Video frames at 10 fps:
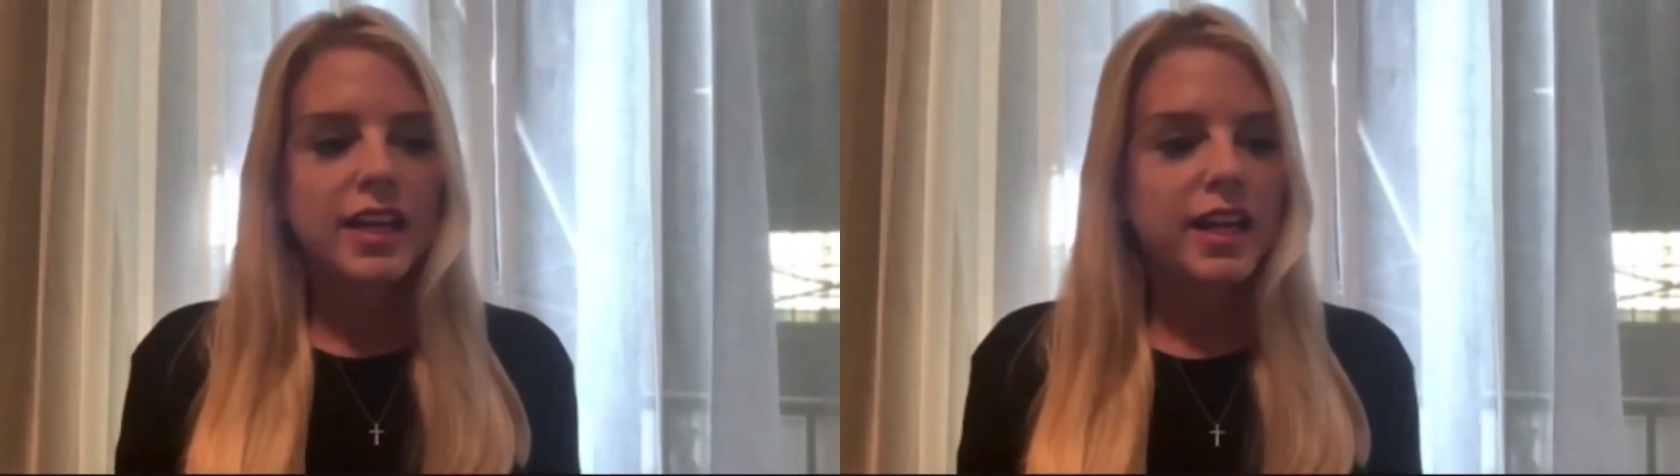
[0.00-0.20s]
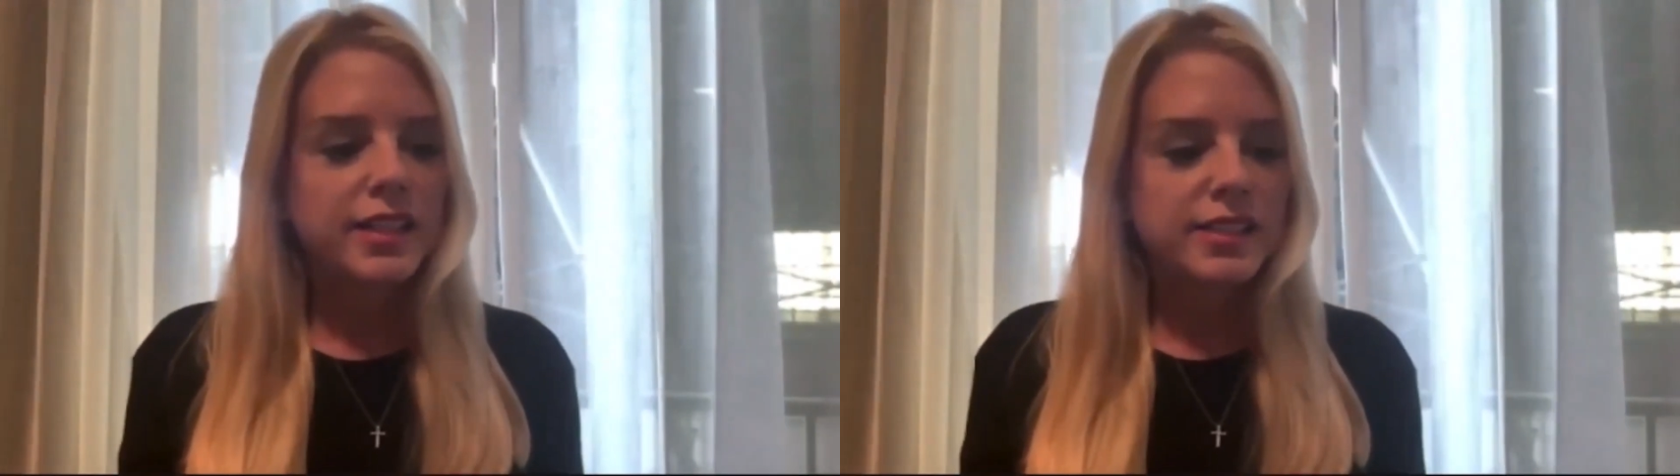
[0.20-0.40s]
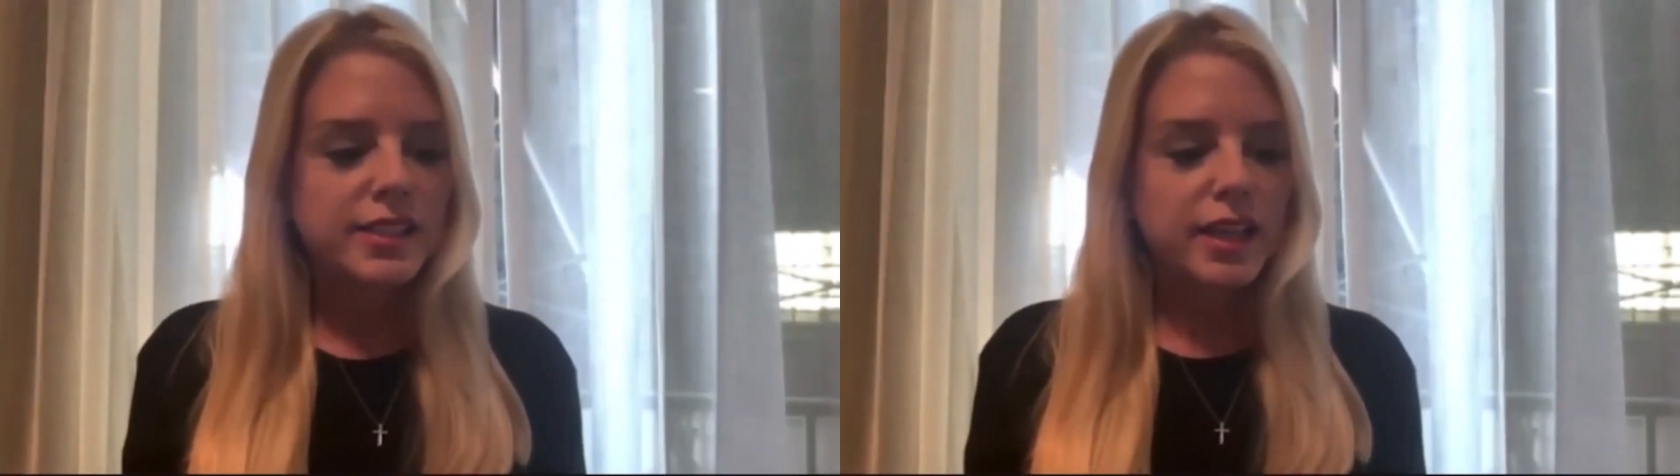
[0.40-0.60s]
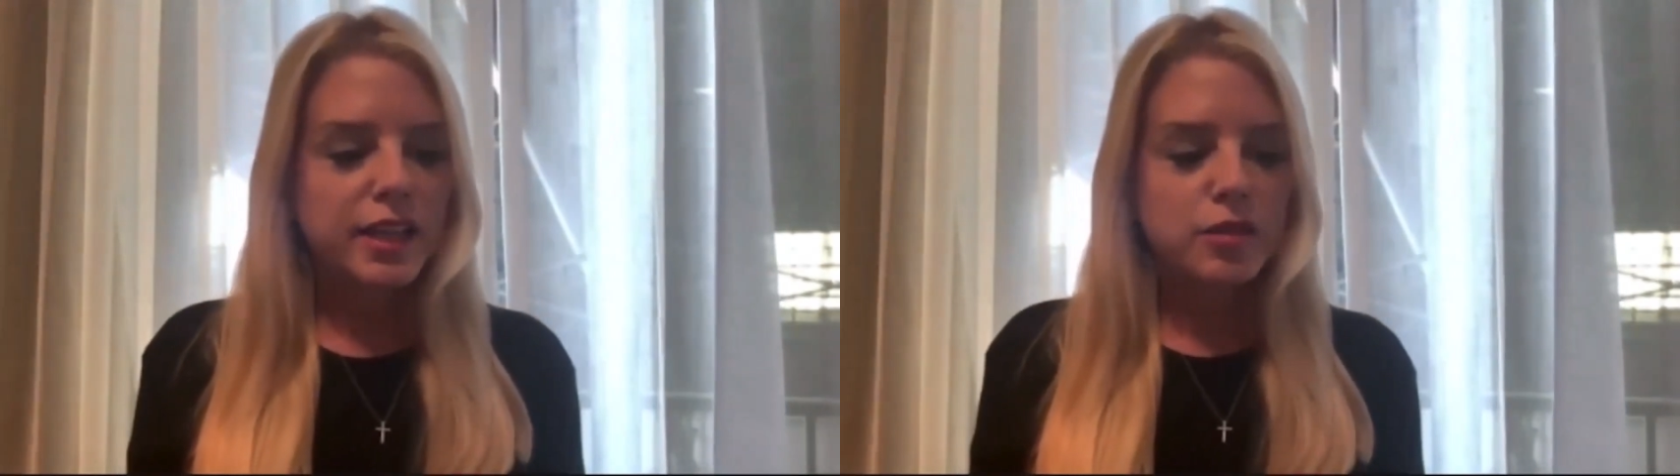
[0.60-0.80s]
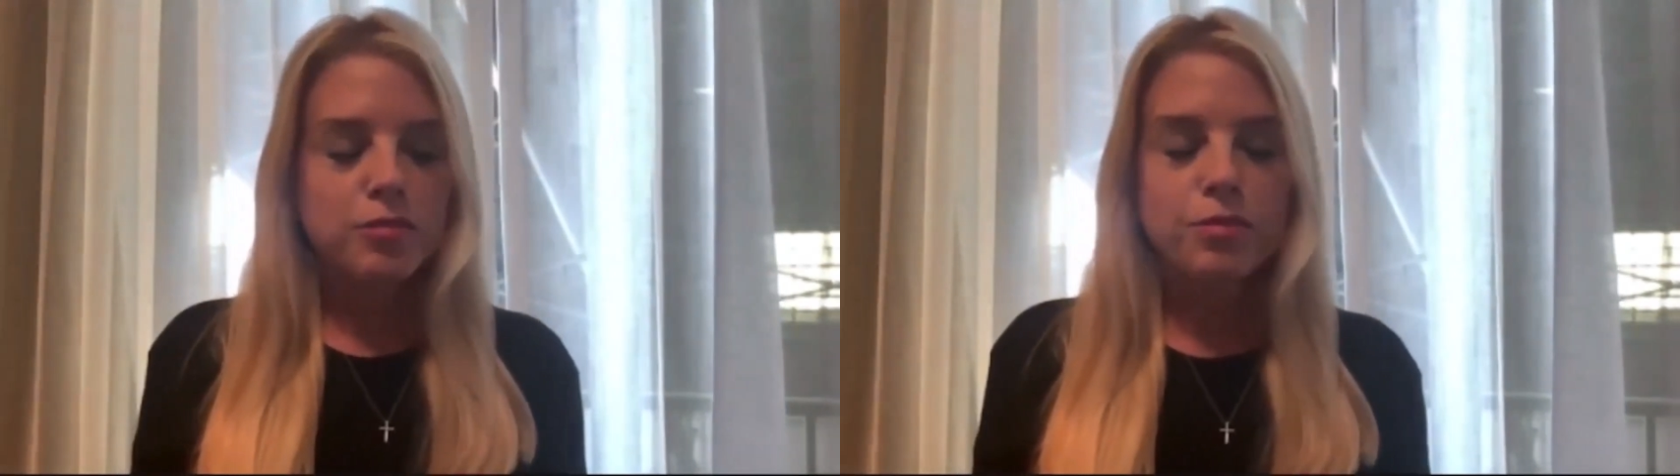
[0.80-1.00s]
and
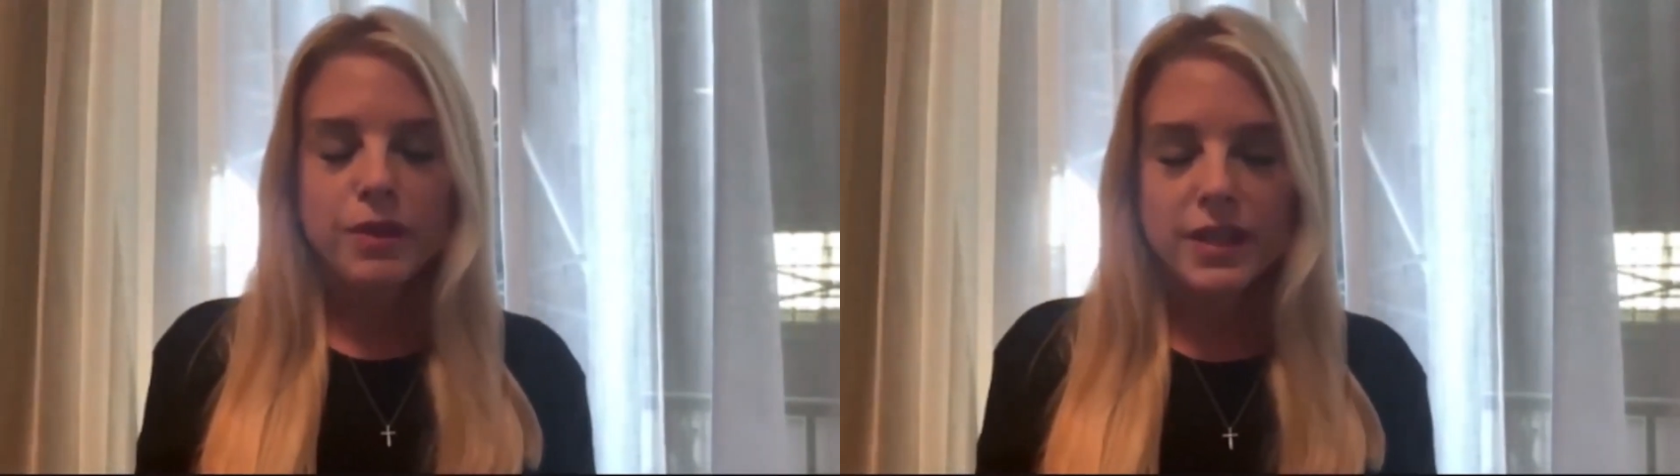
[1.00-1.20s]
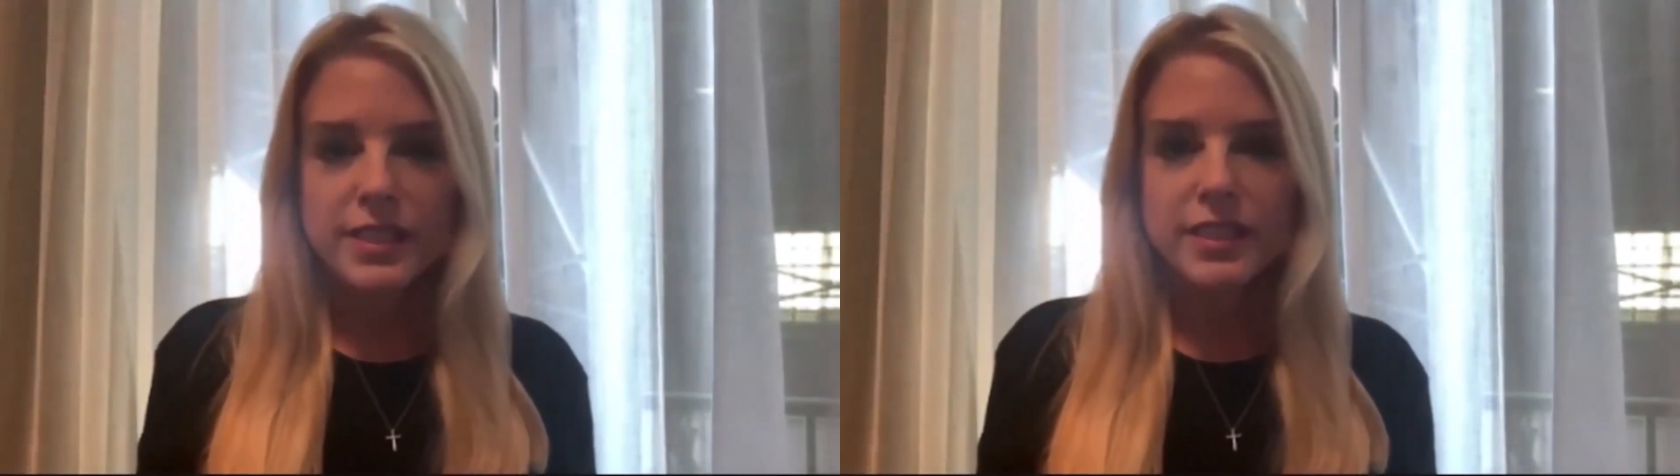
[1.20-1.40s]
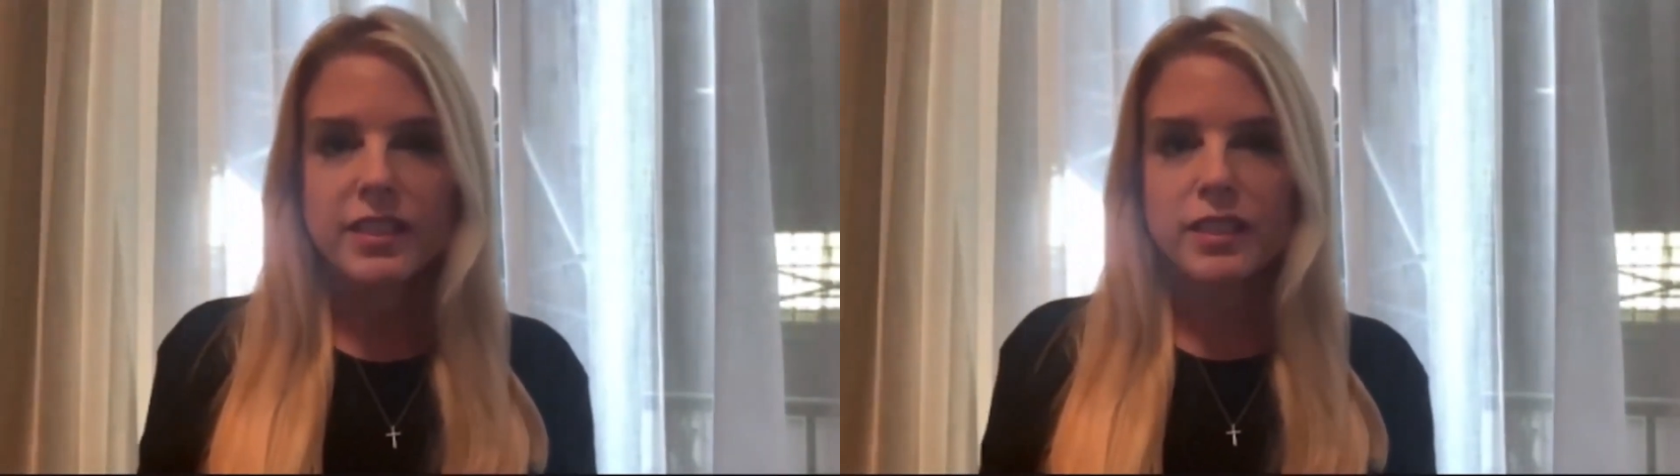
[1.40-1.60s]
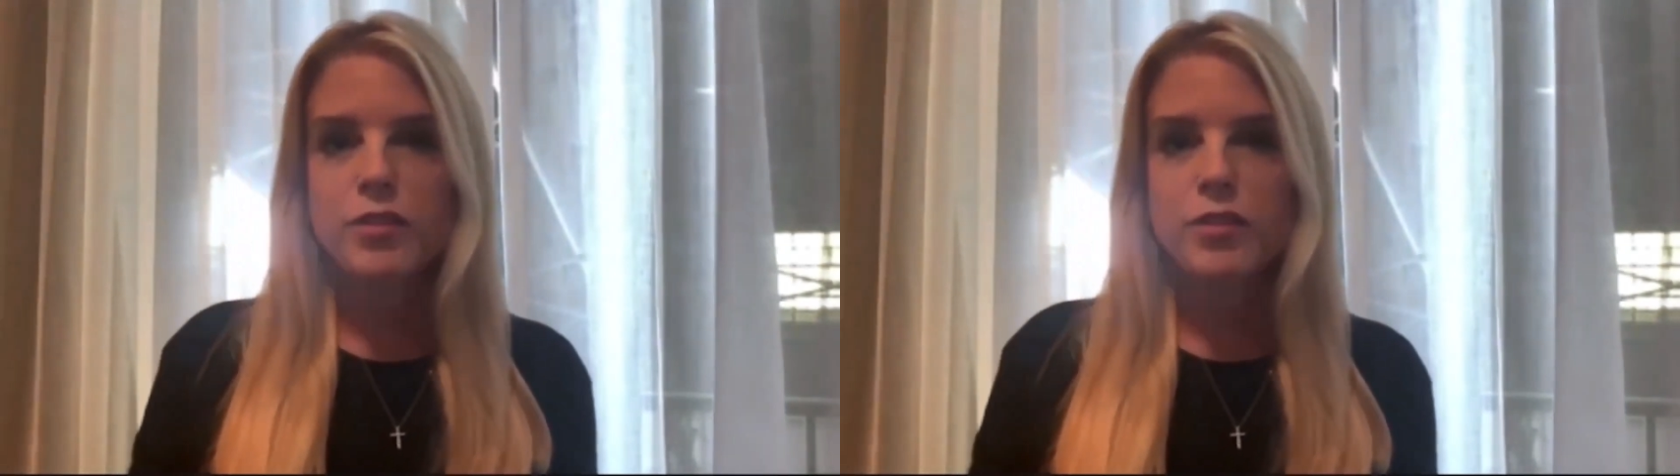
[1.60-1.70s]
said, President,